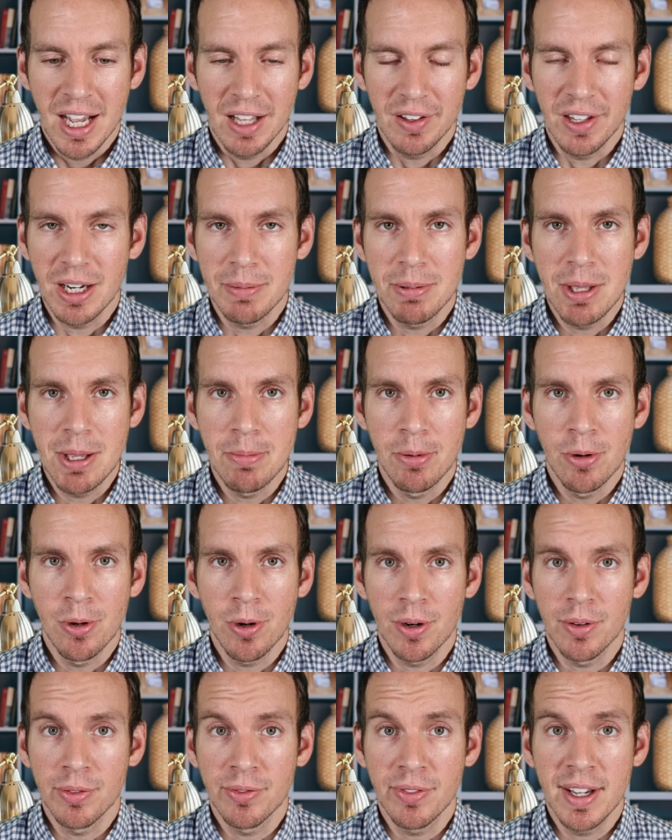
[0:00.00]
A lot of people
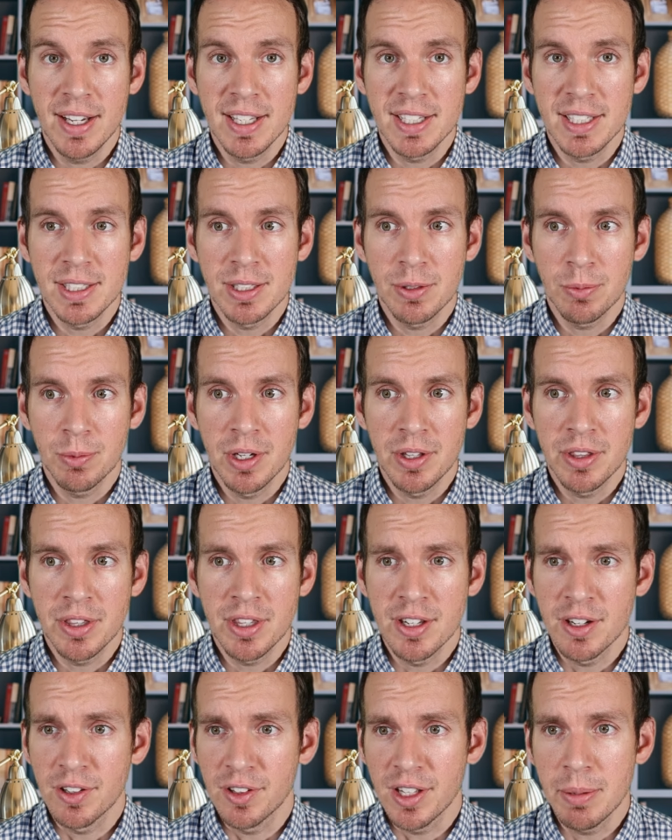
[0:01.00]
are faced
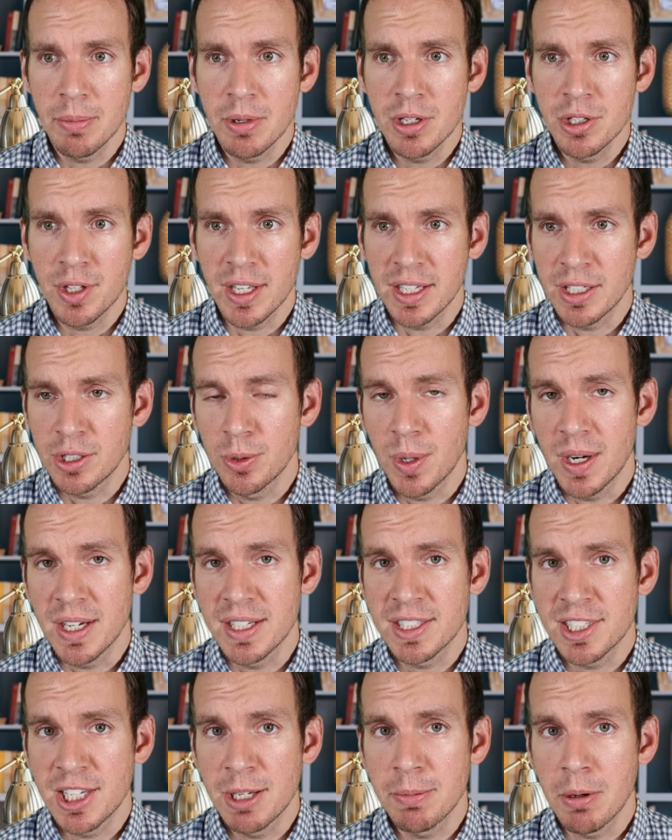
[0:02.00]
with the dilemma, like, do I
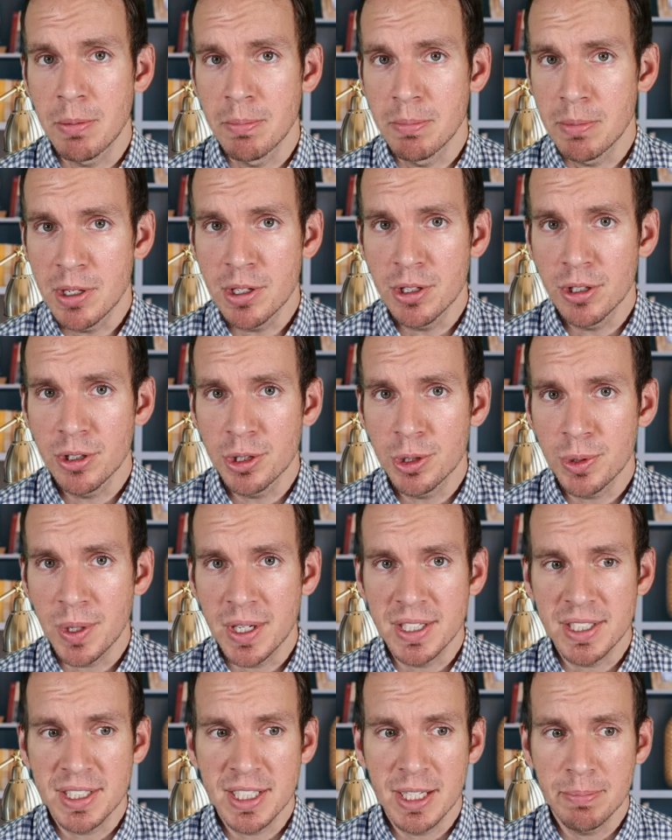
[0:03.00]
skip a meal? Do
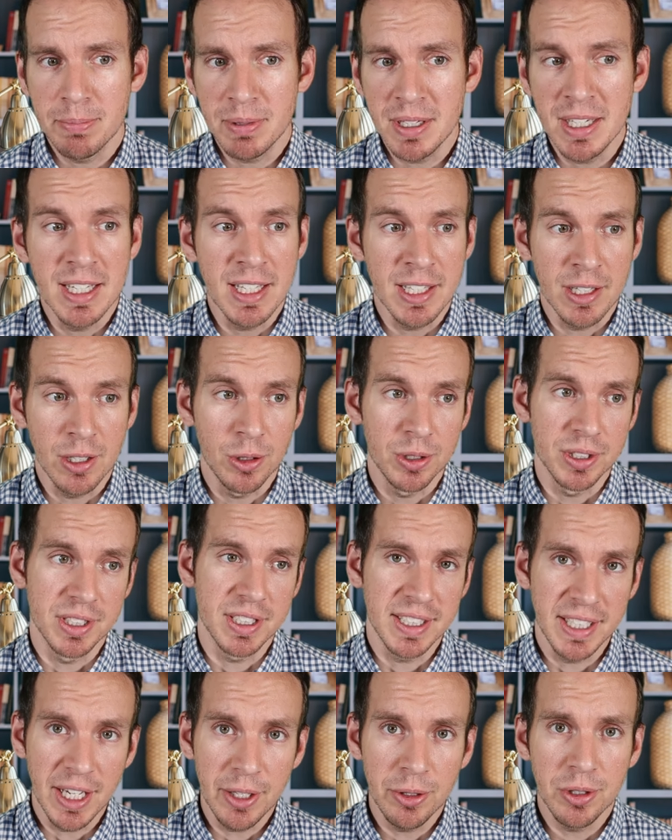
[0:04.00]
I skip eating
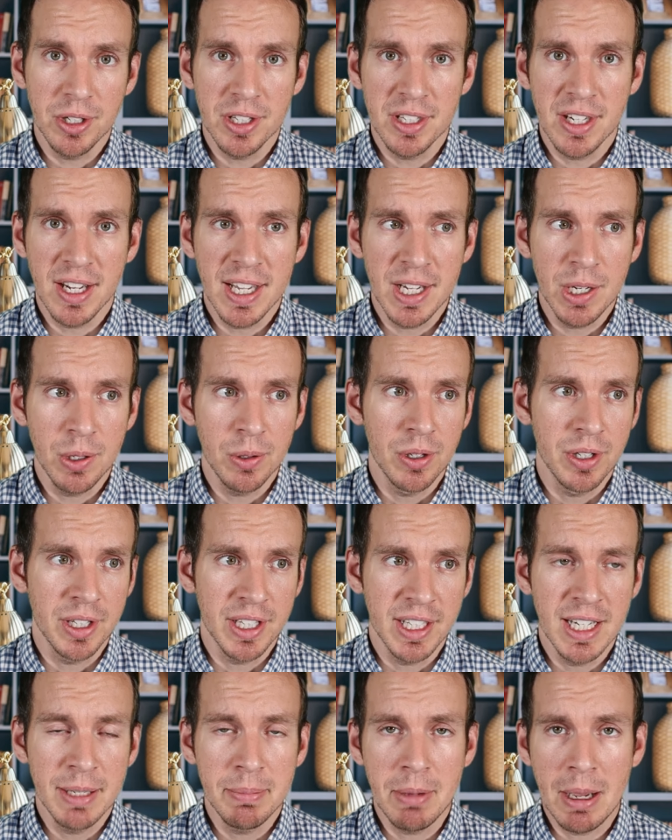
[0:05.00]
altogether today or
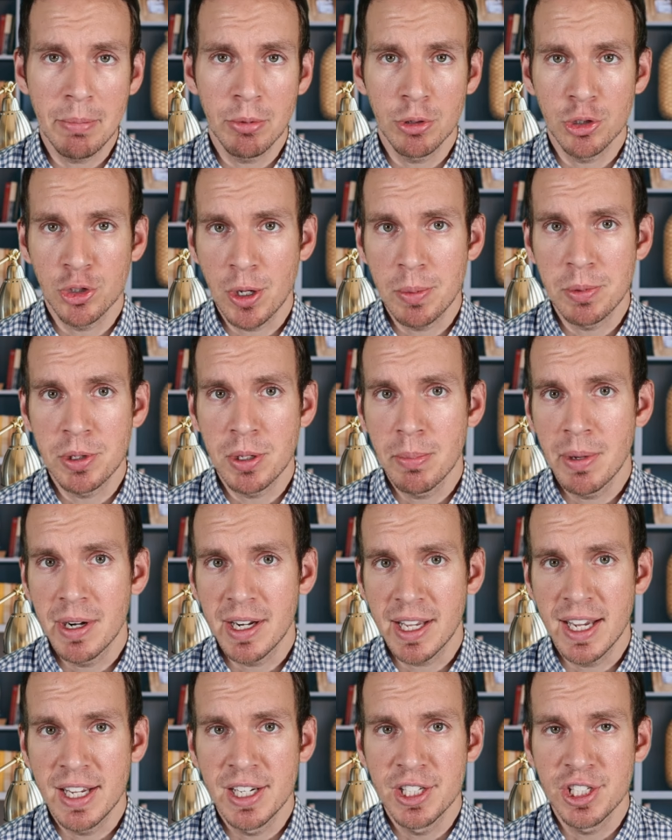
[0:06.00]
getting my prescription
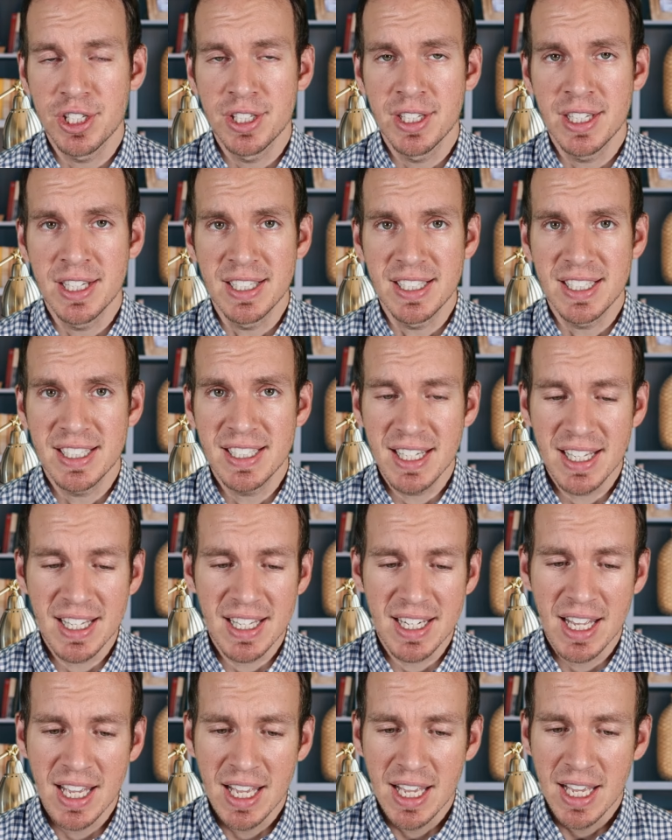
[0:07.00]
medication
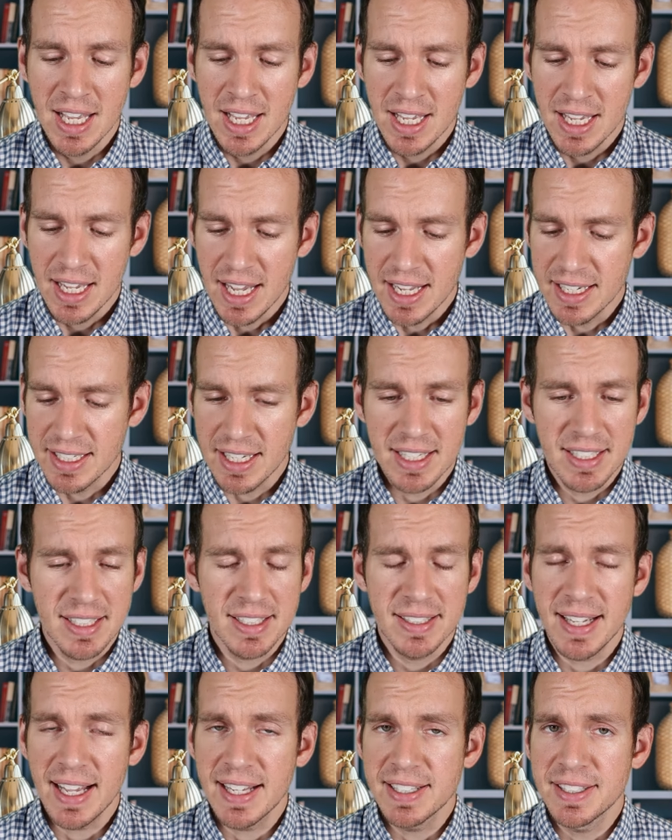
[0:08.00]
instead? It's
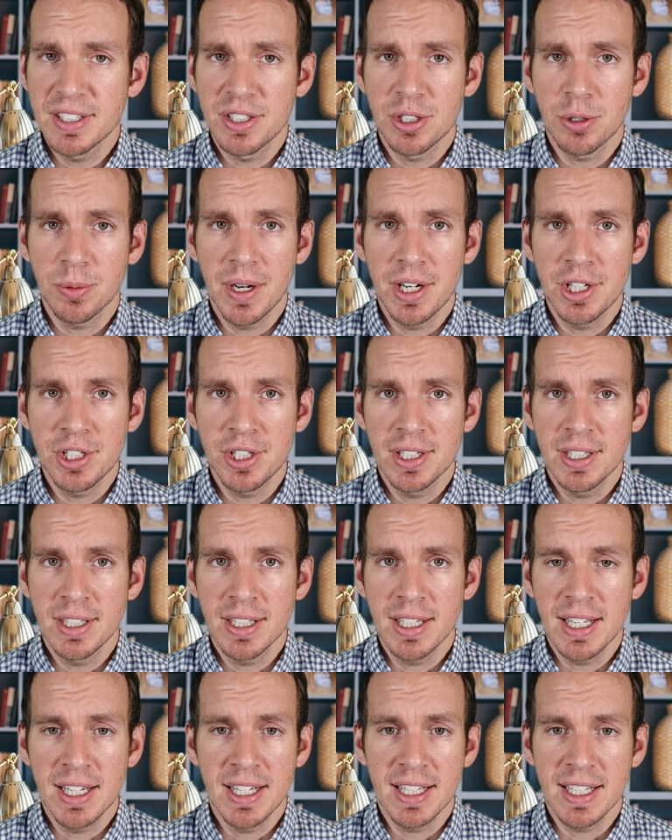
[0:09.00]
a sad
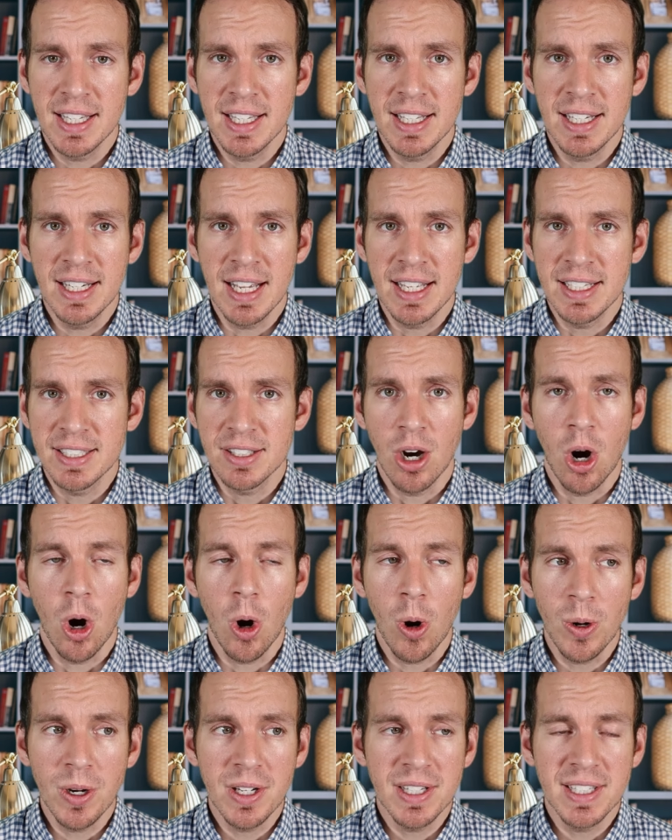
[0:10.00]
situation. And again, it's
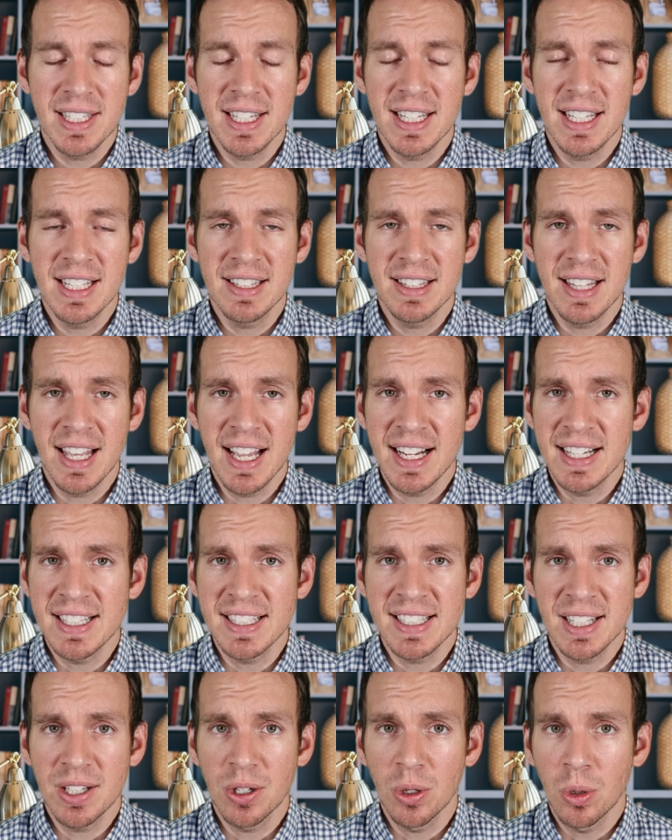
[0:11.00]
hard seeing
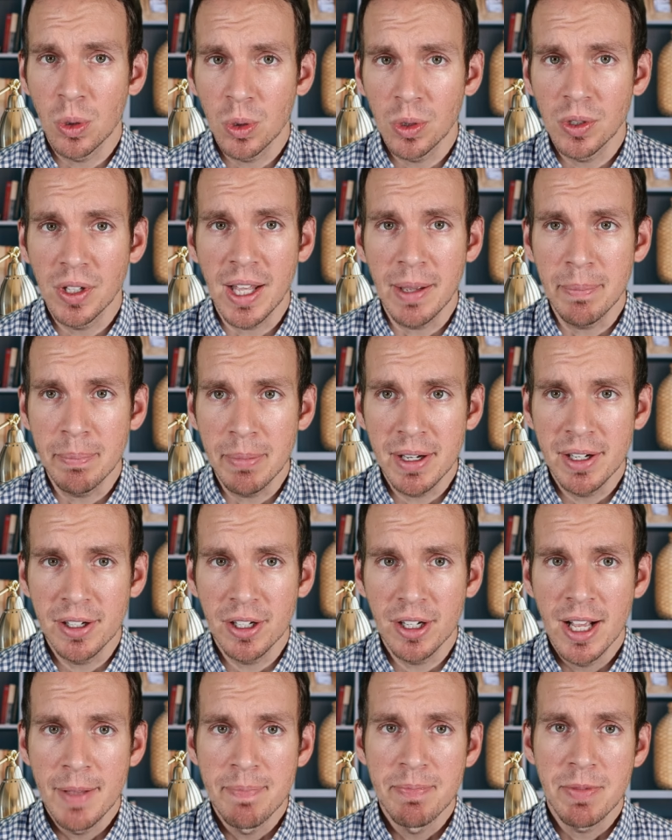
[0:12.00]
things get a whole lot
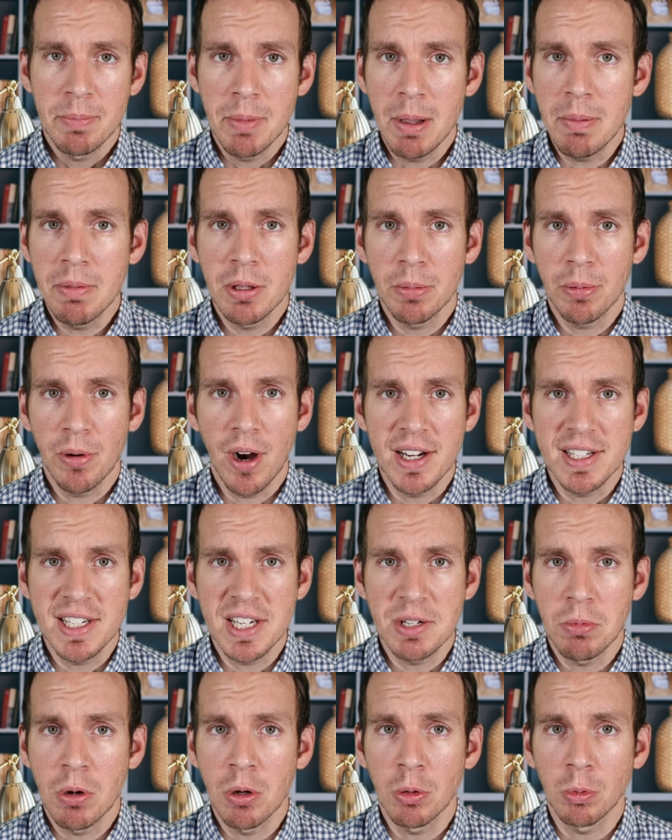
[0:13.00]
better. Maybe the
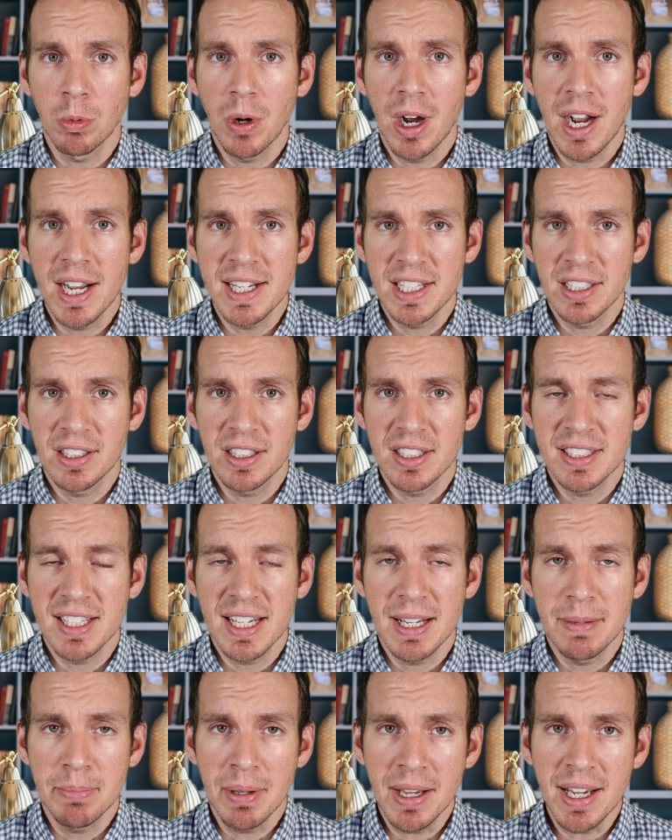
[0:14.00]
prices won't rise at the
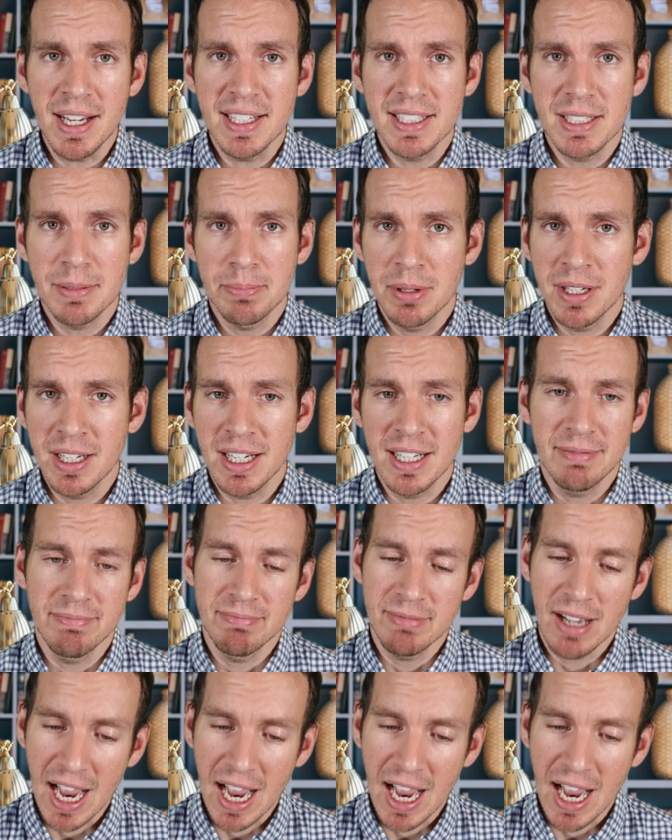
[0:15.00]
same pace, but